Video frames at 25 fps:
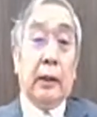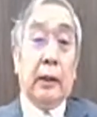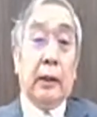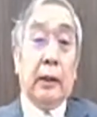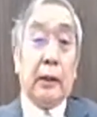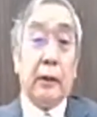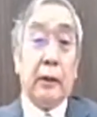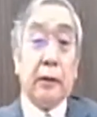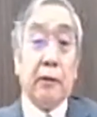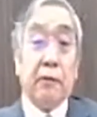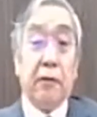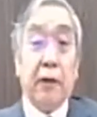
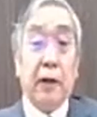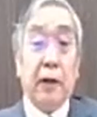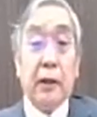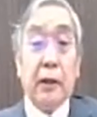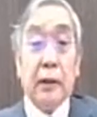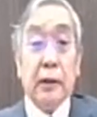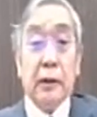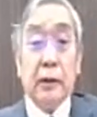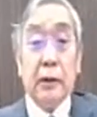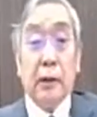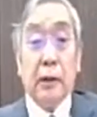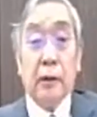In the
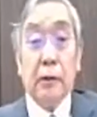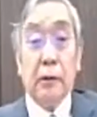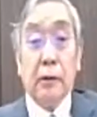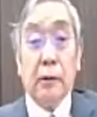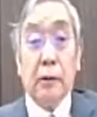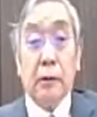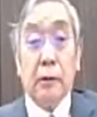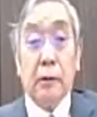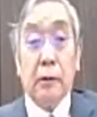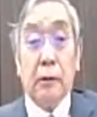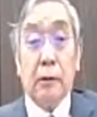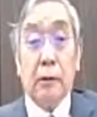financial
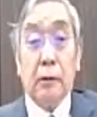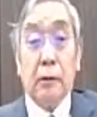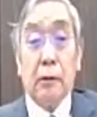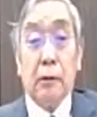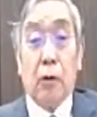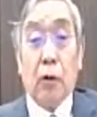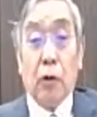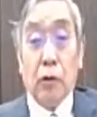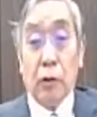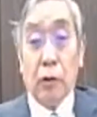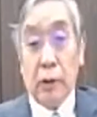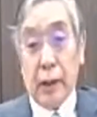
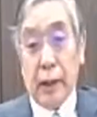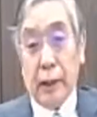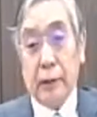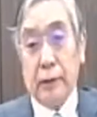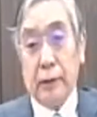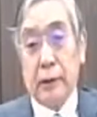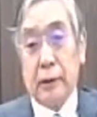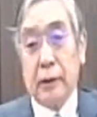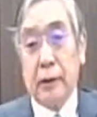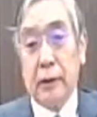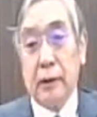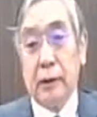
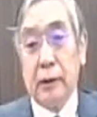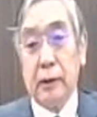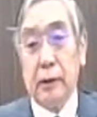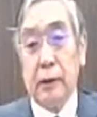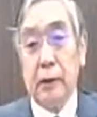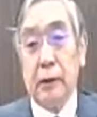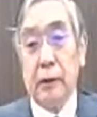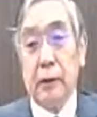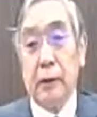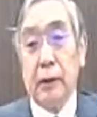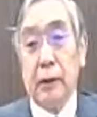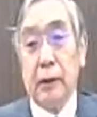context,
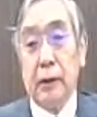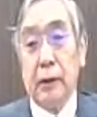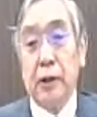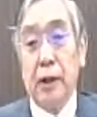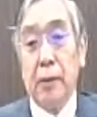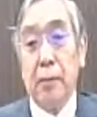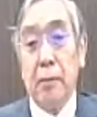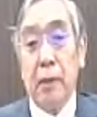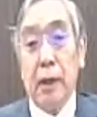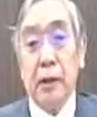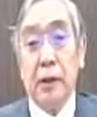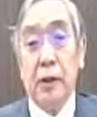the
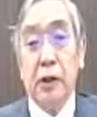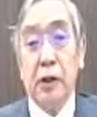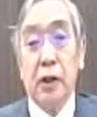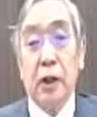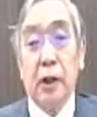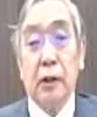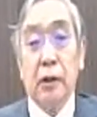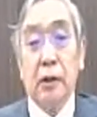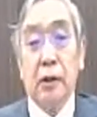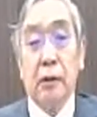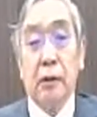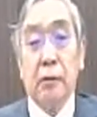CEMMA
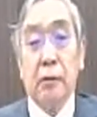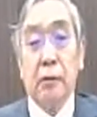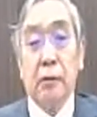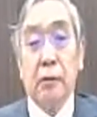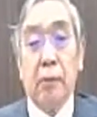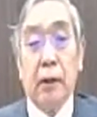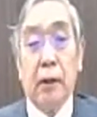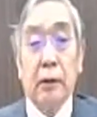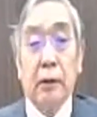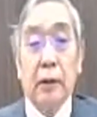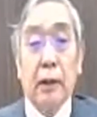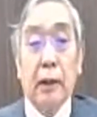initiative,
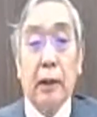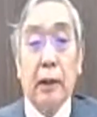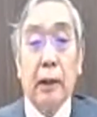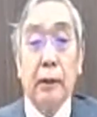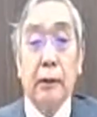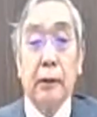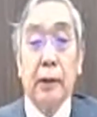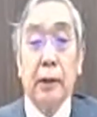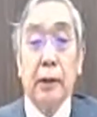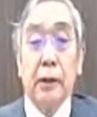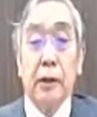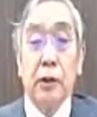
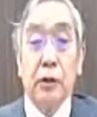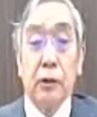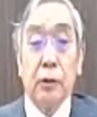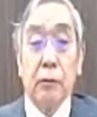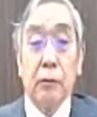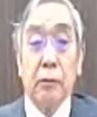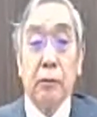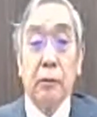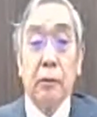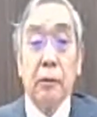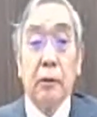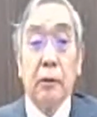
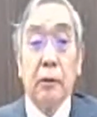monetization,